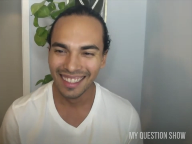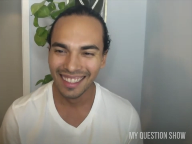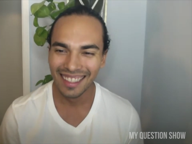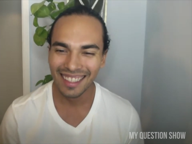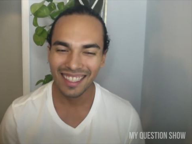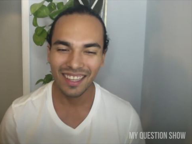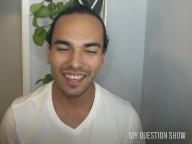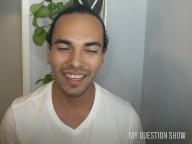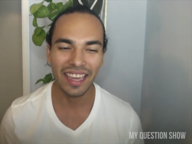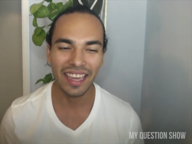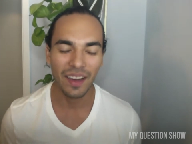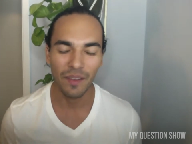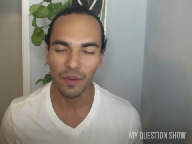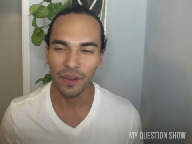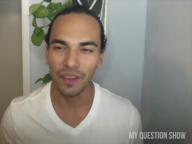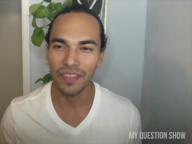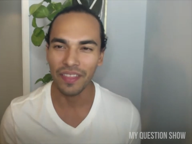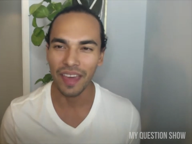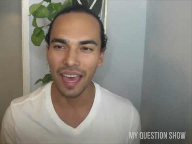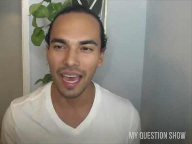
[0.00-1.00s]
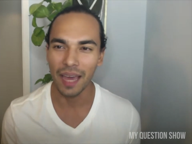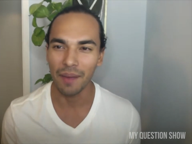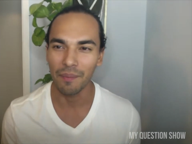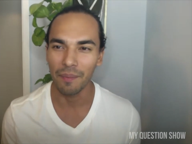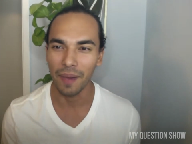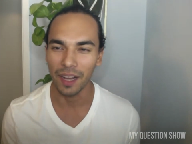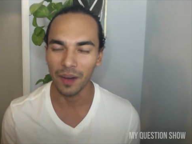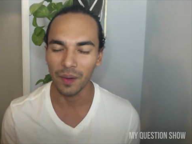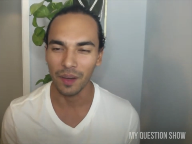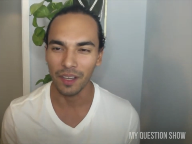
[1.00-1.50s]
So yeah, with that,
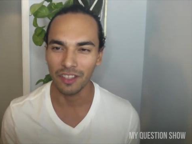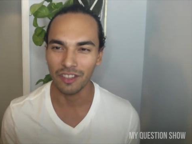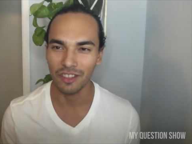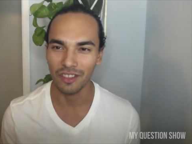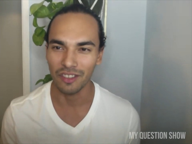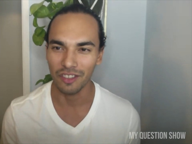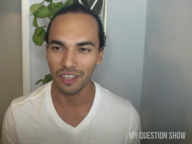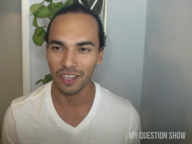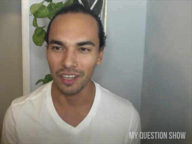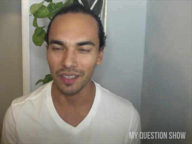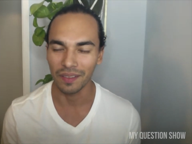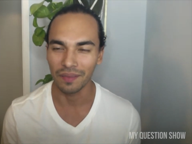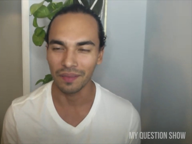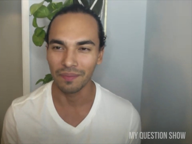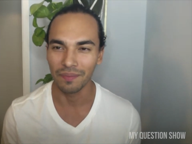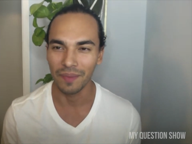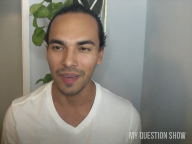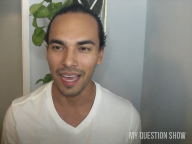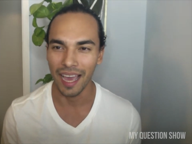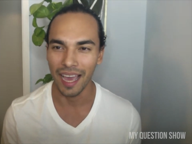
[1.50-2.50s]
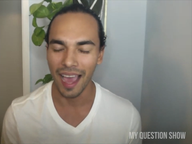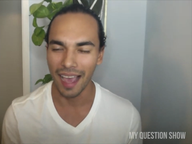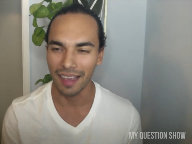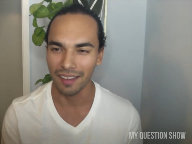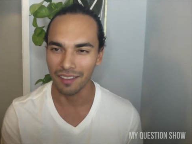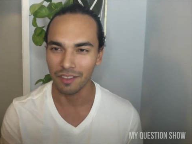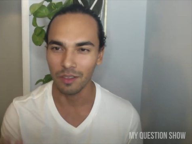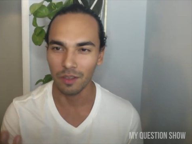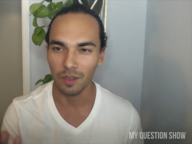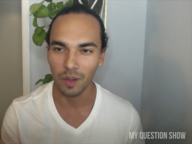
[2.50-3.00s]
my question show. May I
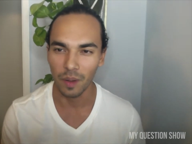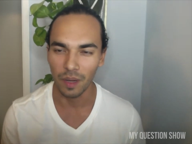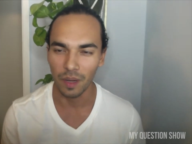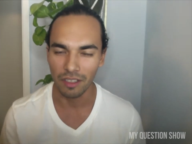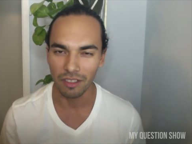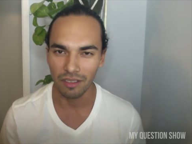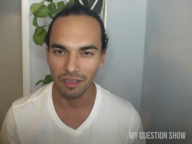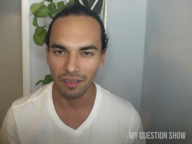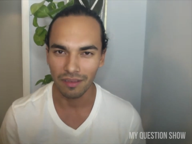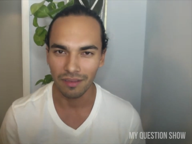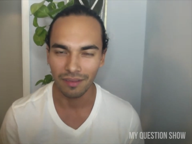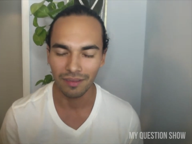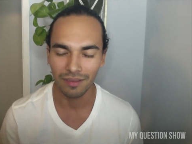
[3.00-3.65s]
ask you a question?